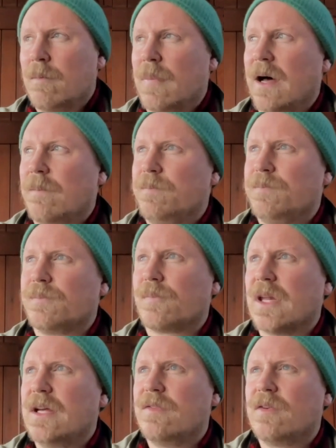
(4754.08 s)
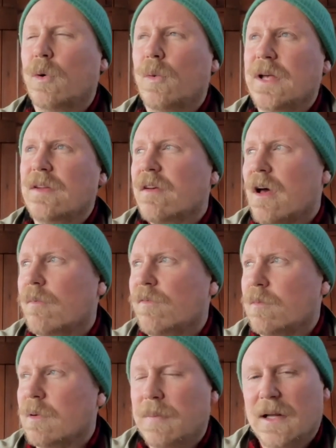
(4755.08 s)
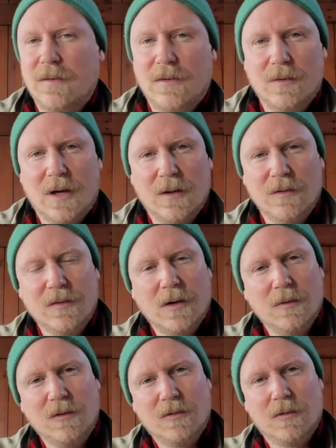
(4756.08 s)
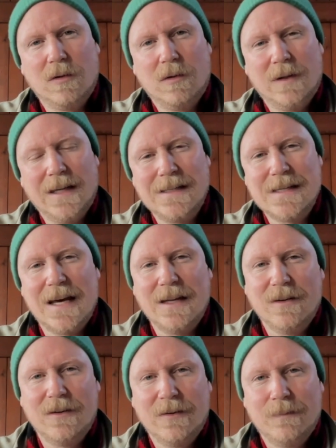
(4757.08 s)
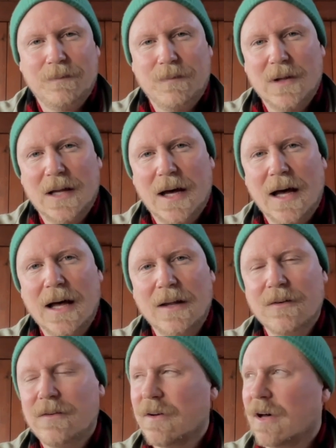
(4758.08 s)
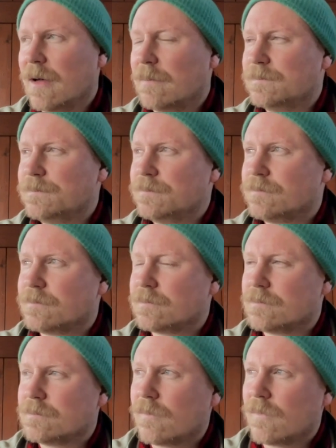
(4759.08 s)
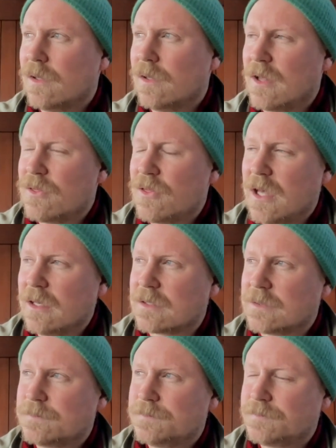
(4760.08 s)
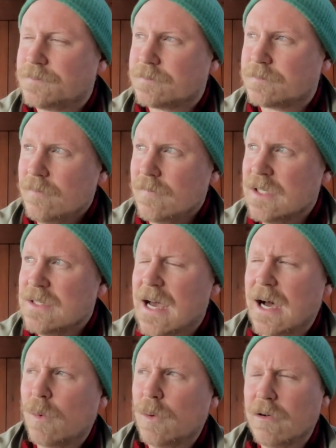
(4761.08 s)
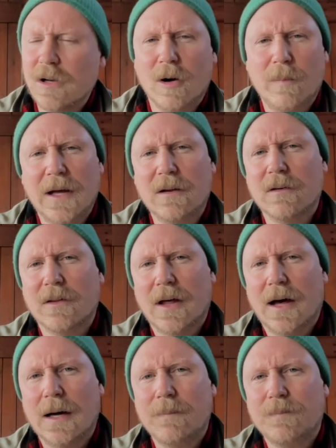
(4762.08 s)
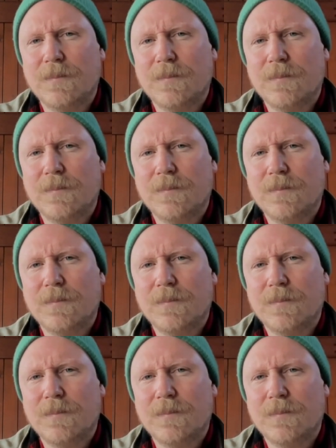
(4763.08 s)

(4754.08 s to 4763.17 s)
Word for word: But it's always come from a place of kind of sculptural intent. And um, I think now we're a lot better at that.